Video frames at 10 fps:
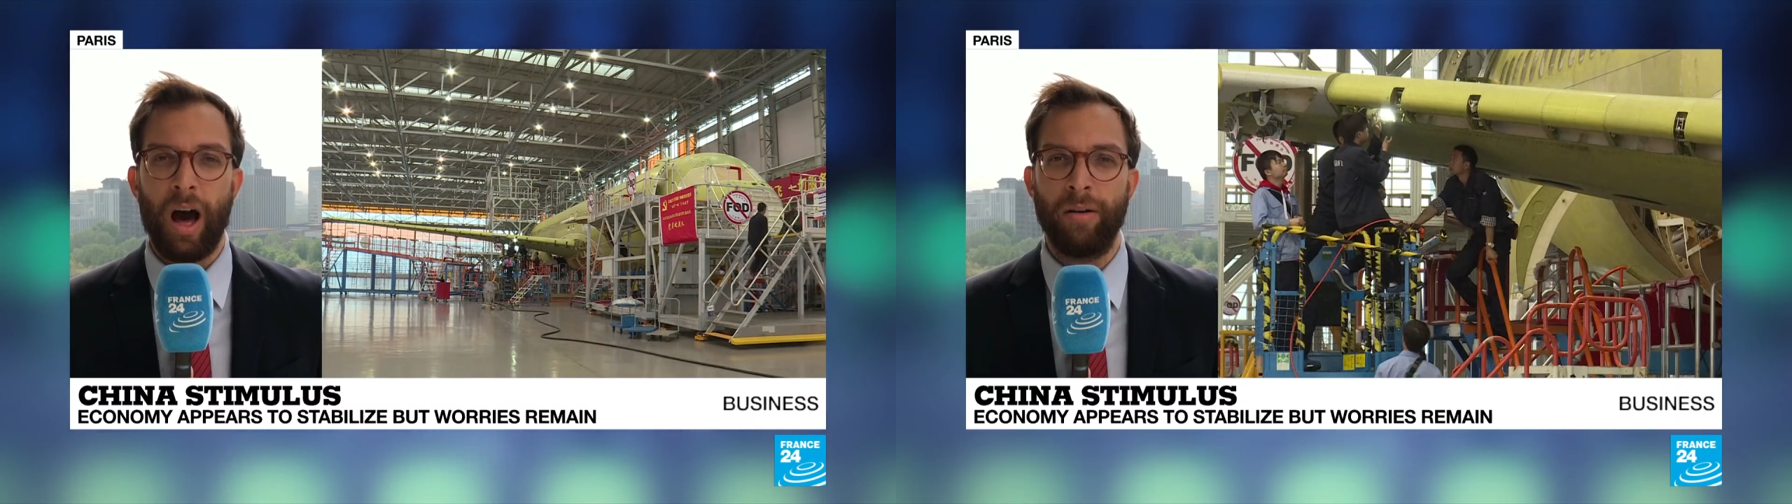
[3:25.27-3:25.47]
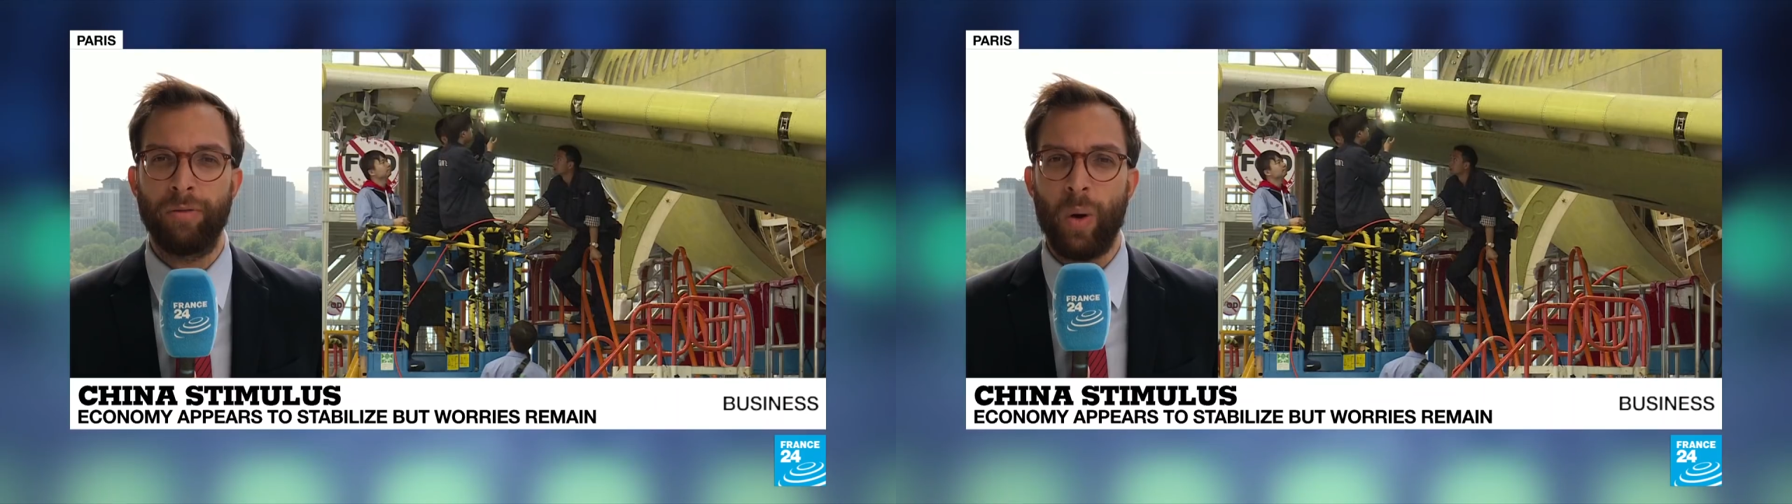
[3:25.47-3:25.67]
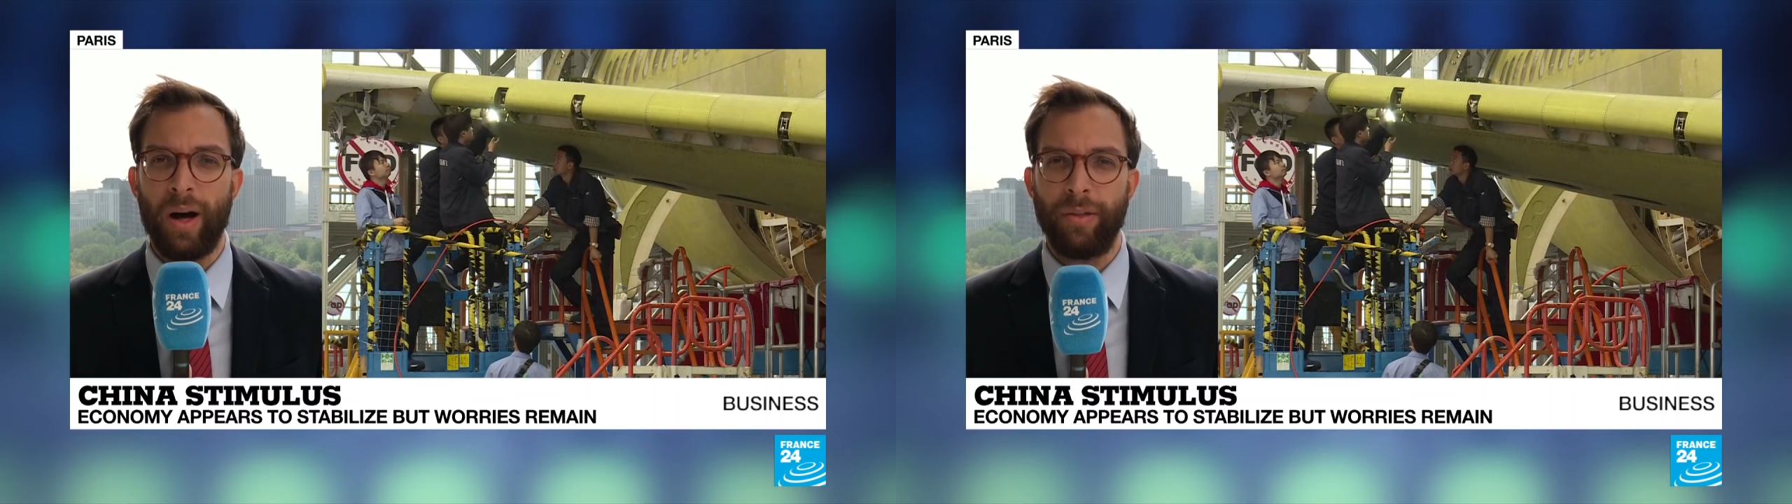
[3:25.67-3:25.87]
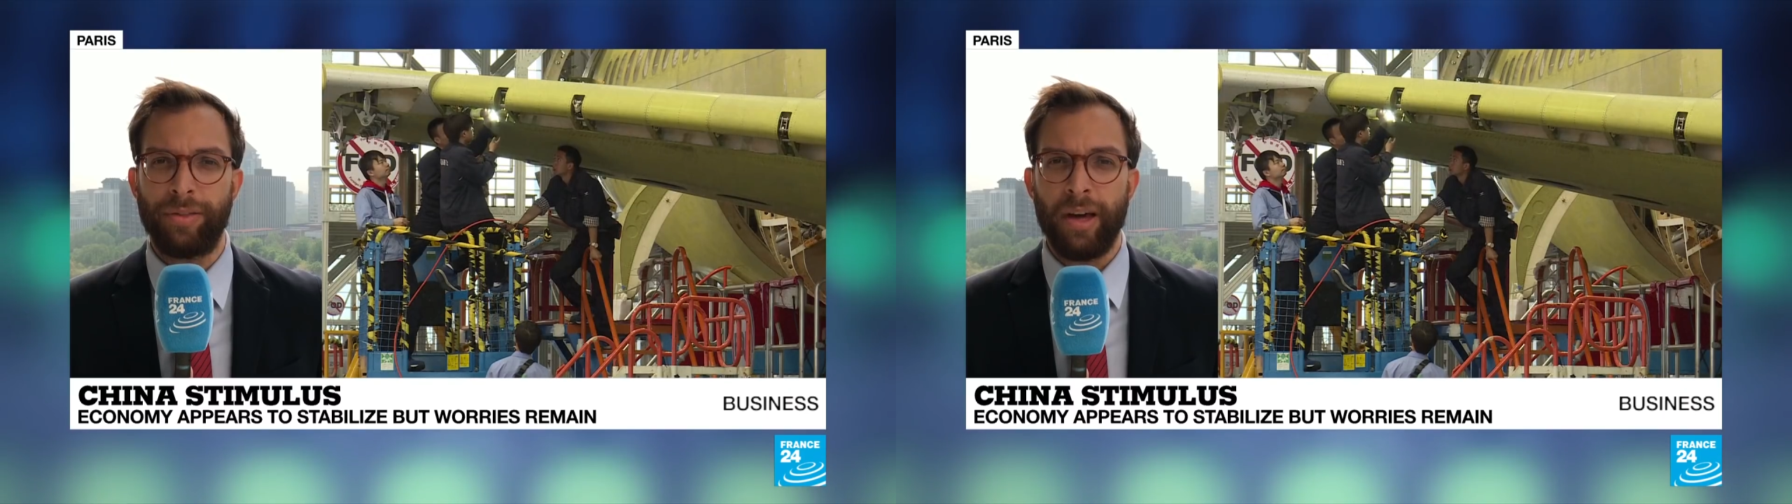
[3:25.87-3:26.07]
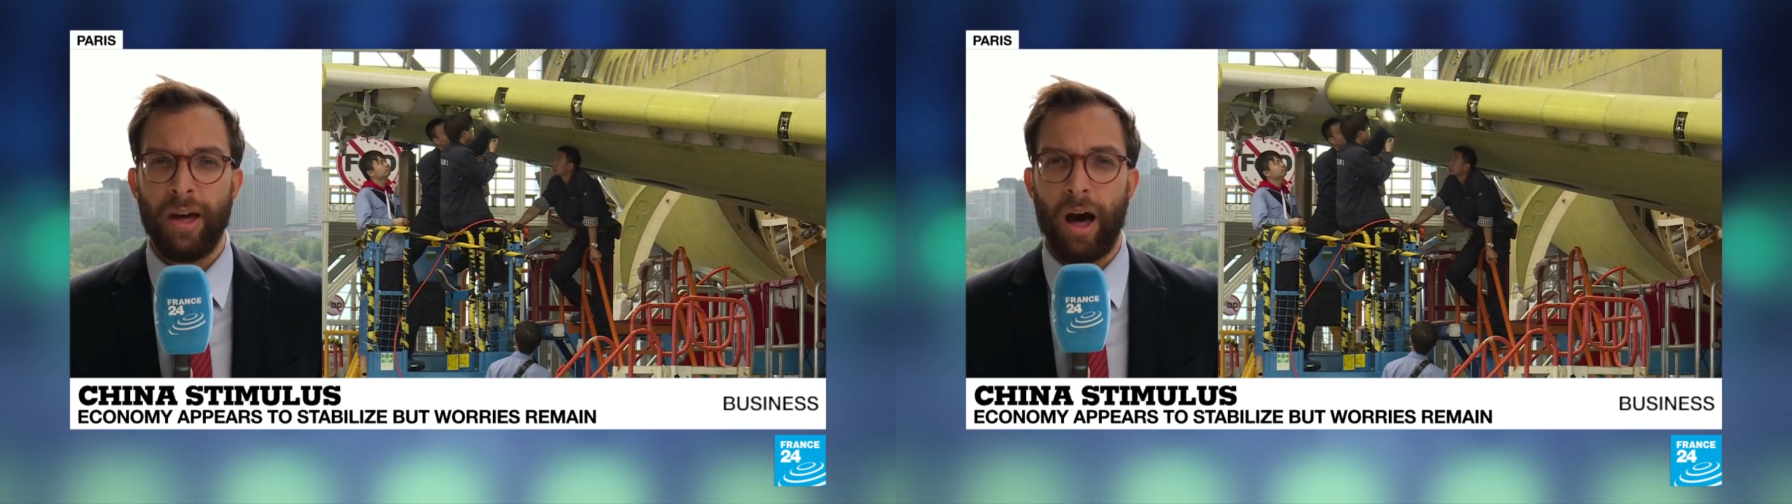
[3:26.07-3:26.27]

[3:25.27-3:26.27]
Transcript: of wealth,